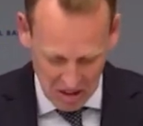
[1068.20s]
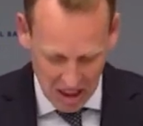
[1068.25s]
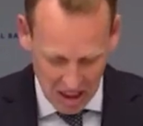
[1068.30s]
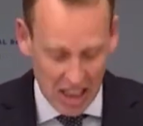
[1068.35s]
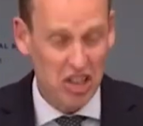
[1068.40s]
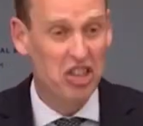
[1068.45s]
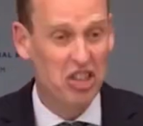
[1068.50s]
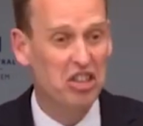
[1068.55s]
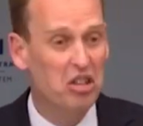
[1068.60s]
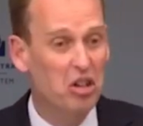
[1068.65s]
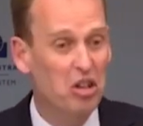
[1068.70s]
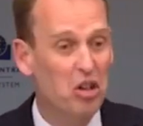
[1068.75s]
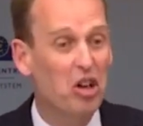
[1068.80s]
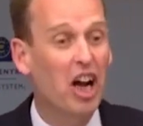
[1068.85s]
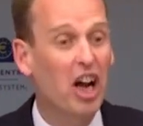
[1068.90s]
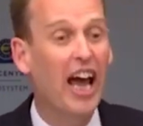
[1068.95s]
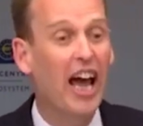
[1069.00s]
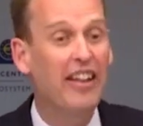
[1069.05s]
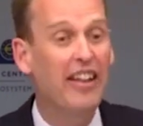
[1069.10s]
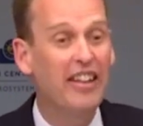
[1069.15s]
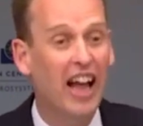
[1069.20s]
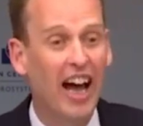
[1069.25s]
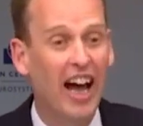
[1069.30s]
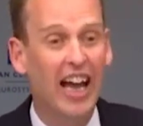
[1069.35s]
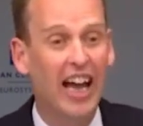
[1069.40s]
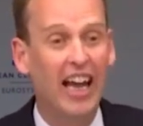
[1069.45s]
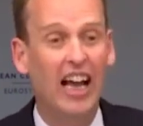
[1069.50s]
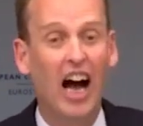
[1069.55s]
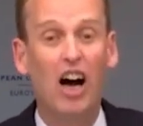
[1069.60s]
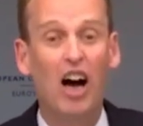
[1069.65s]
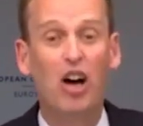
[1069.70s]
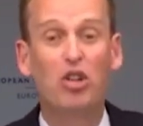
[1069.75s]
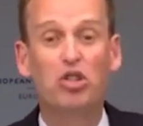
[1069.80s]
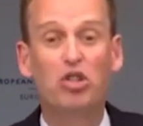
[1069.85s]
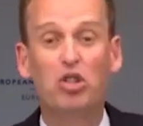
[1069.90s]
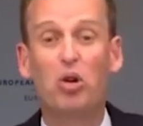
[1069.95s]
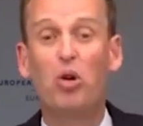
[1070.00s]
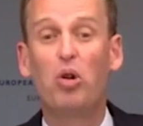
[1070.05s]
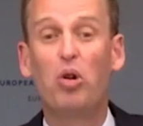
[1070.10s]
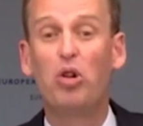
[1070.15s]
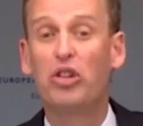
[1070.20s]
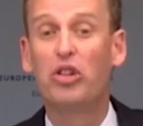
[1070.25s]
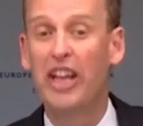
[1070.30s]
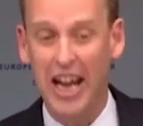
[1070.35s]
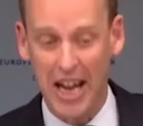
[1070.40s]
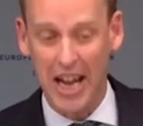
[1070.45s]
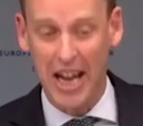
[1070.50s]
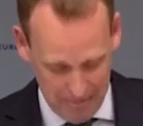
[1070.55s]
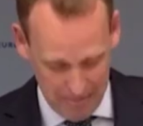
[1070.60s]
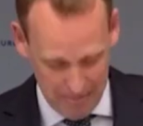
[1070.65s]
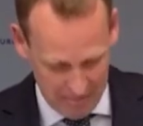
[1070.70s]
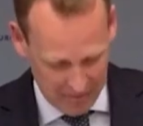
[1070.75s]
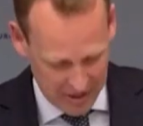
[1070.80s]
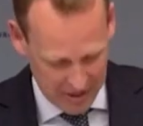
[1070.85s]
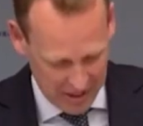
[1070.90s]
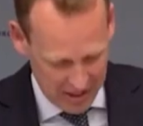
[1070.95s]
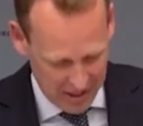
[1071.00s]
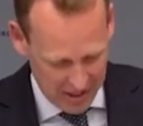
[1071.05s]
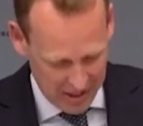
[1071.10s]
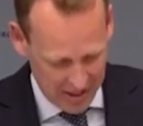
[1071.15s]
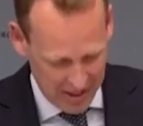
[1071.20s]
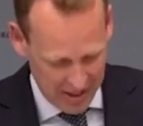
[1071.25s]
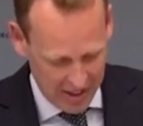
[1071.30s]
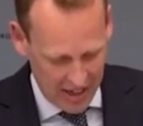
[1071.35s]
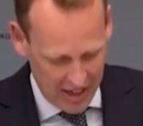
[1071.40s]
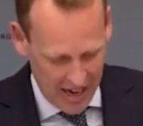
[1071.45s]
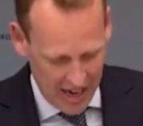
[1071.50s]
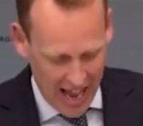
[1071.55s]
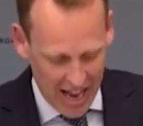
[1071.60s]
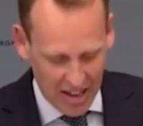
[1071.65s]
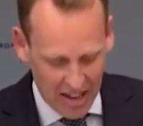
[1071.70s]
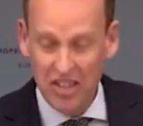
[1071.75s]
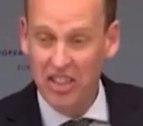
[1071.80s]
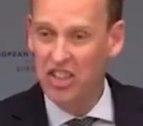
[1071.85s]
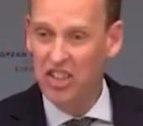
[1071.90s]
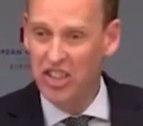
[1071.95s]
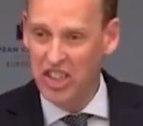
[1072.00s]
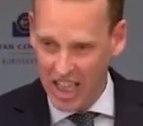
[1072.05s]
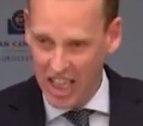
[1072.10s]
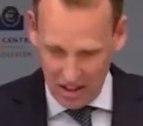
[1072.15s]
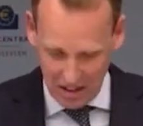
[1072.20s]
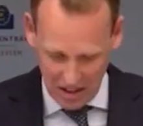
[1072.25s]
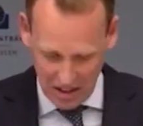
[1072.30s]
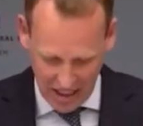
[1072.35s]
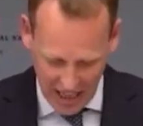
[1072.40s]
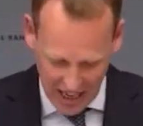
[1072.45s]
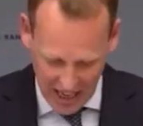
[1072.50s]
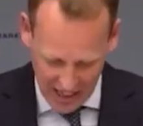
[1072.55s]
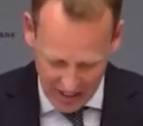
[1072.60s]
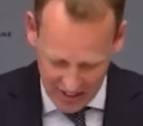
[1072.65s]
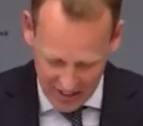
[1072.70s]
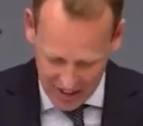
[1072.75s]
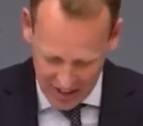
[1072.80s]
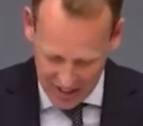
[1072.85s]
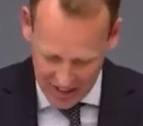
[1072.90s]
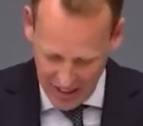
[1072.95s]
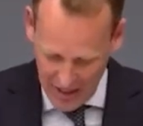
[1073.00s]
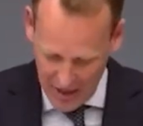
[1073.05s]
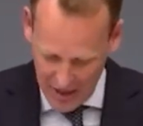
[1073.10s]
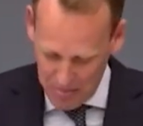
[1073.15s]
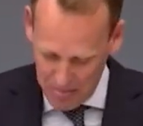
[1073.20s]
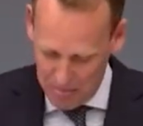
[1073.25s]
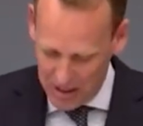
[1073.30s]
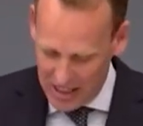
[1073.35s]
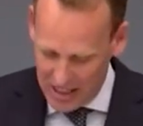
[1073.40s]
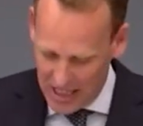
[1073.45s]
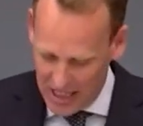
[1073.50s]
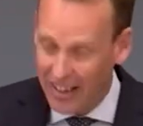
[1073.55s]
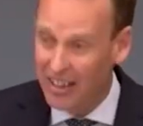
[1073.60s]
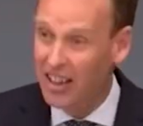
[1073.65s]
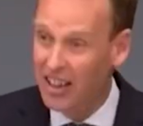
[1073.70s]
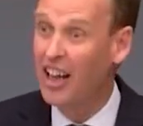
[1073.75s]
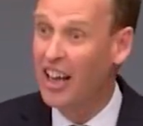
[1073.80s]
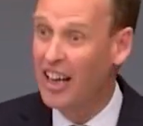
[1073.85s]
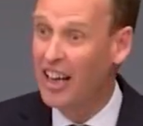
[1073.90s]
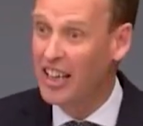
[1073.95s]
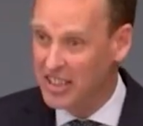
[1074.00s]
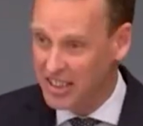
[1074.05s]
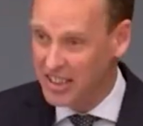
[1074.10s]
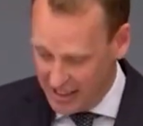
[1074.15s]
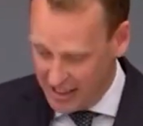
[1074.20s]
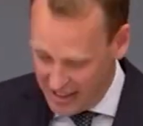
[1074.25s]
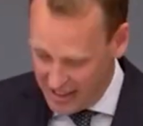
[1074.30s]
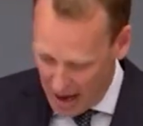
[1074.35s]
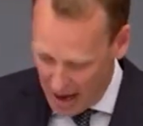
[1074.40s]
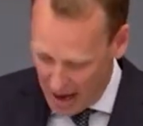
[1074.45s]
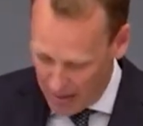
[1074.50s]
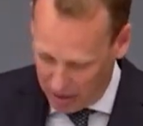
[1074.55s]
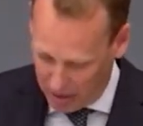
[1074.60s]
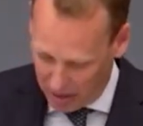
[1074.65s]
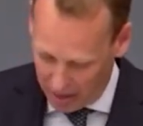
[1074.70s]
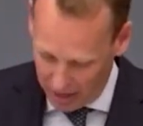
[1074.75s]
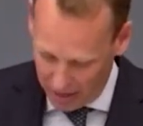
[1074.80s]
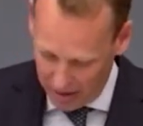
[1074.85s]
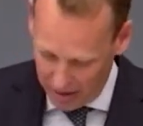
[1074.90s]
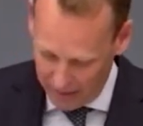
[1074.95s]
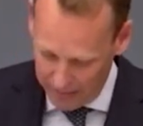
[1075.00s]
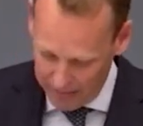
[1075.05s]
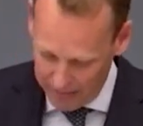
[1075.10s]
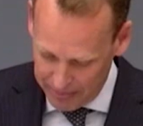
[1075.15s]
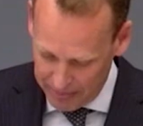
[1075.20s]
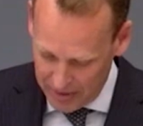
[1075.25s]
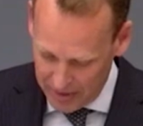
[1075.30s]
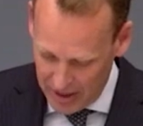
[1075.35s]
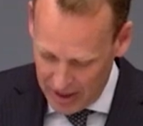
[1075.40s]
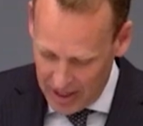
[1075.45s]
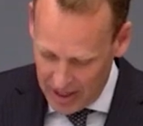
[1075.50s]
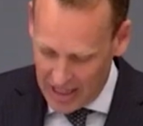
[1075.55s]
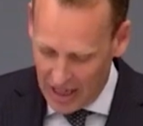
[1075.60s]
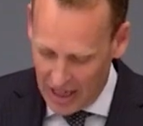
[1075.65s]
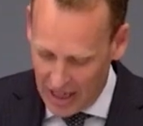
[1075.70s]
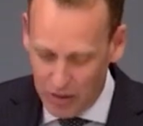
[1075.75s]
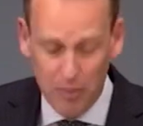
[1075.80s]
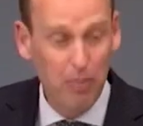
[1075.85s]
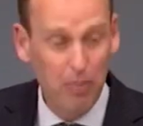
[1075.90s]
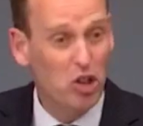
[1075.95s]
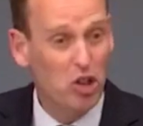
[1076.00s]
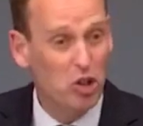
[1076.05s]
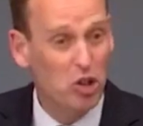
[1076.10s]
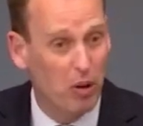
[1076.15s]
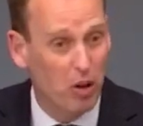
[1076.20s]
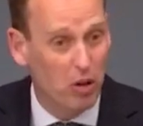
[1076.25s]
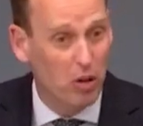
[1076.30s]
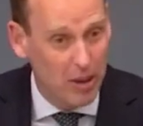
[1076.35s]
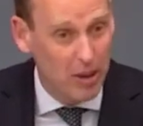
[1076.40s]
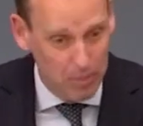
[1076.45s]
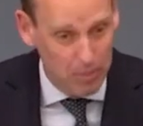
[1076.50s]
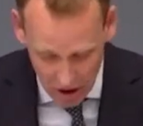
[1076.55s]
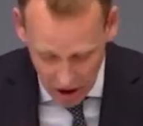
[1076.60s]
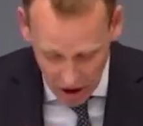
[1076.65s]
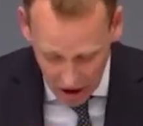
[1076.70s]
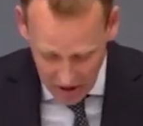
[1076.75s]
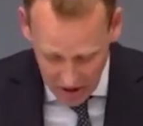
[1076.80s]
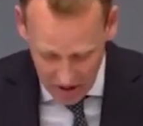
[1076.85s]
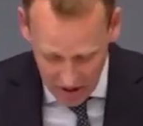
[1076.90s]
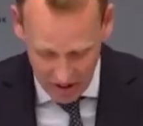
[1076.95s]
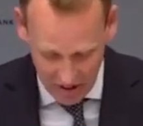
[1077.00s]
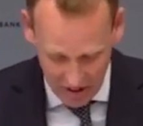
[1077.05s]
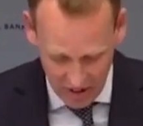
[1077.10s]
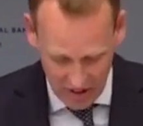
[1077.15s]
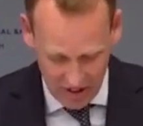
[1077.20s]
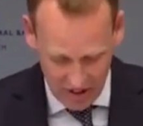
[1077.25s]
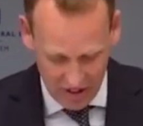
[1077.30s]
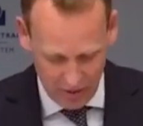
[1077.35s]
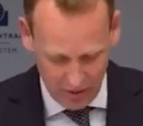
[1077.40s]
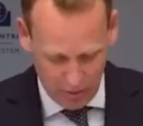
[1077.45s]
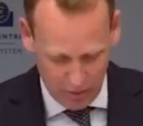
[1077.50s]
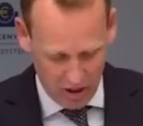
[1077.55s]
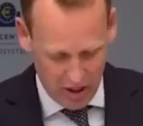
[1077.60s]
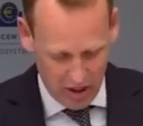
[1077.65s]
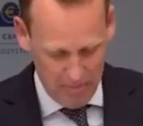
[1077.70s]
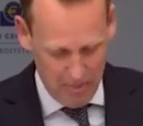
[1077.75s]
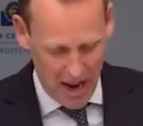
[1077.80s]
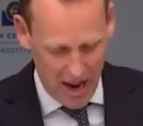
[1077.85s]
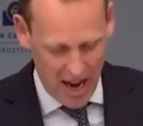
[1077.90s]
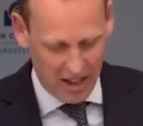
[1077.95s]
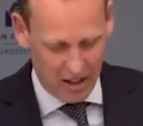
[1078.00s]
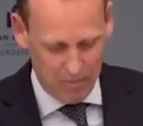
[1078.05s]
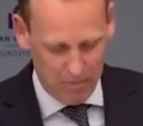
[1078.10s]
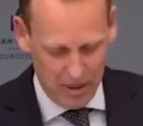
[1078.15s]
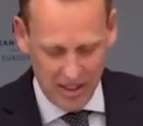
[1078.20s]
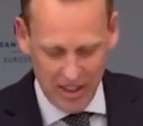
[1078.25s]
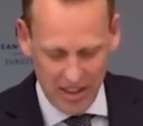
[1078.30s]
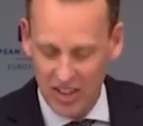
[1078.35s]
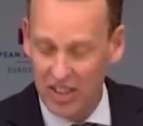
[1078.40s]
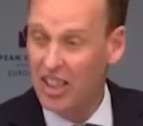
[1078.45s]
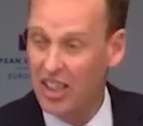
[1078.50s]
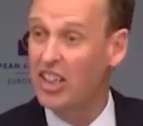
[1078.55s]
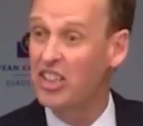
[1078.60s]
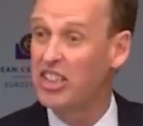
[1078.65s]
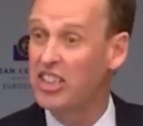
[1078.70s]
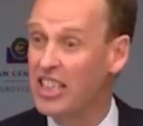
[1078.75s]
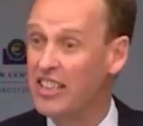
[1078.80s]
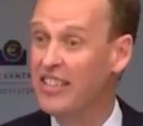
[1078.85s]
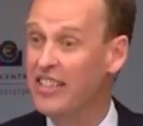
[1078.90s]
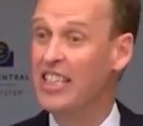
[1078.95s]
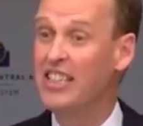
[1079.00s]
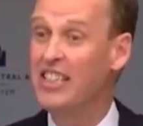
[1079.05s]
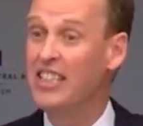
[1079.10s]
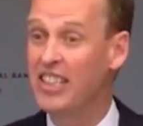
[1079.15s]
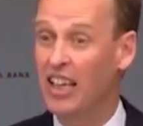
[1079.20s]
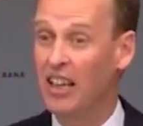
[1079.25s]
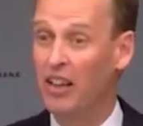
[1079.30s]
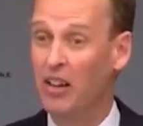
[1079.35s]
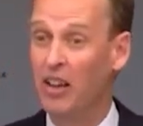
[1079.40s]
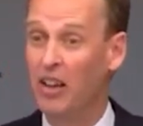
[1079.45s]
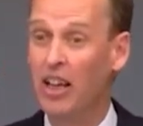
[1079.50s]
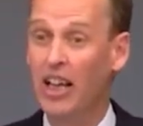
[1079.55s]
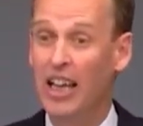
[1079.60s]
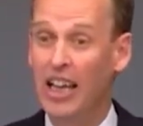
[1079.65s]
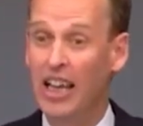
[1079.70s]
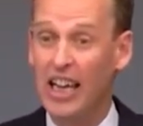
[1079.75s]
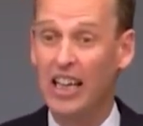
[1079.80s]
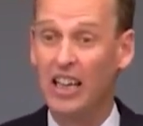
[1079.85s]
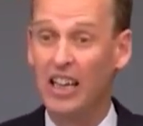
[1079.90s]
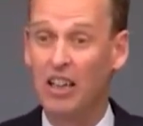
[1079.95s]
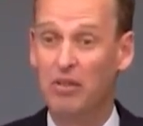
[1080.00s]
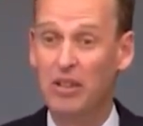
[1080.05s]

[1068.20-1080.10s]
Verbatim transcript: Is Urgenda a household name? Has the shell case been analyzed in depth? And have the possible repercussions for the bank been discussed in detail in a